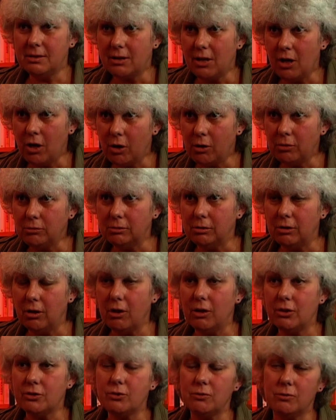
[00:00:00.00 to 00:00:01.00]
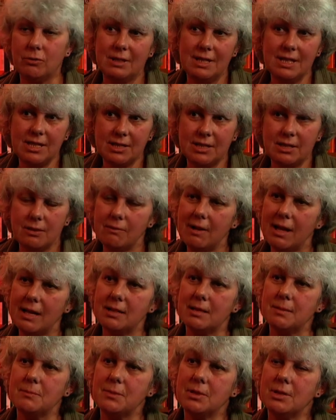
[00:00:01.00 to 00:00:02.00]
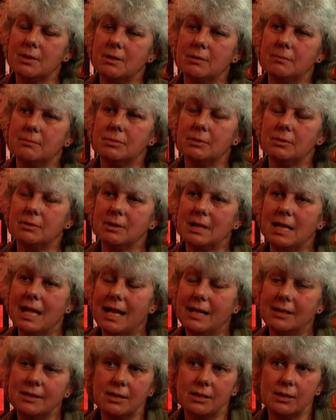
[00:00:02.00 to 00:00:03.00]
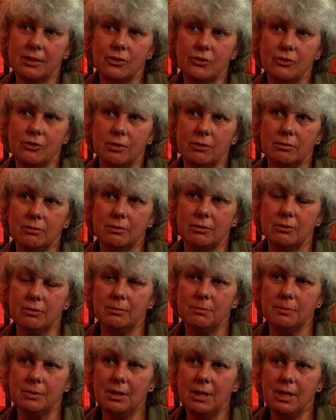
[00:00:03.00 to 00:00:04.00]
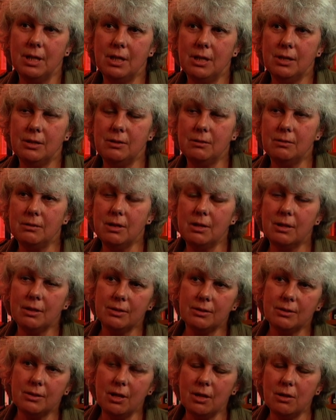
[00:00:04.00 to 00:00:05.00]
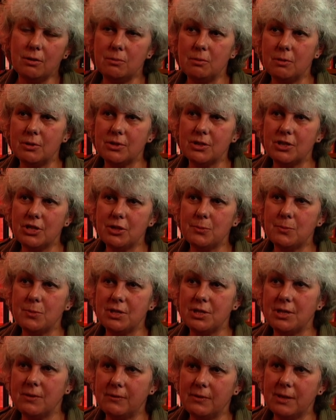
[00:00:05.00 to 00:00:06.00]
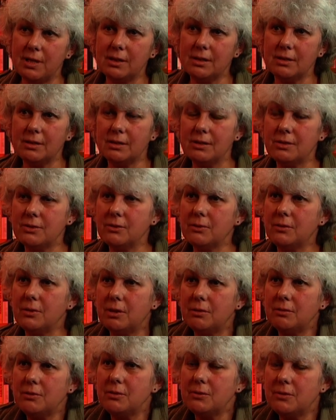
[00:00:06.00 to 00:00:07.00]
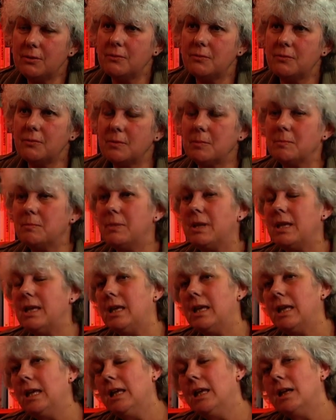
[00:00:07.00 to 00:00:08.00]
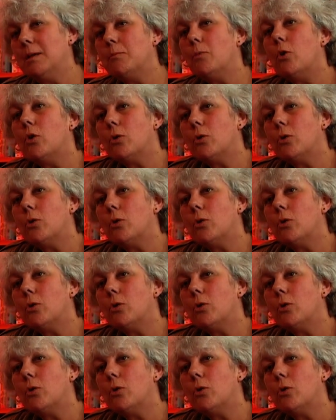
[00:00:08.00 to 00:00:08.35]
the whole lot, or at least a random sample, and the control group, you can't know what's specific and, you know, sort of be more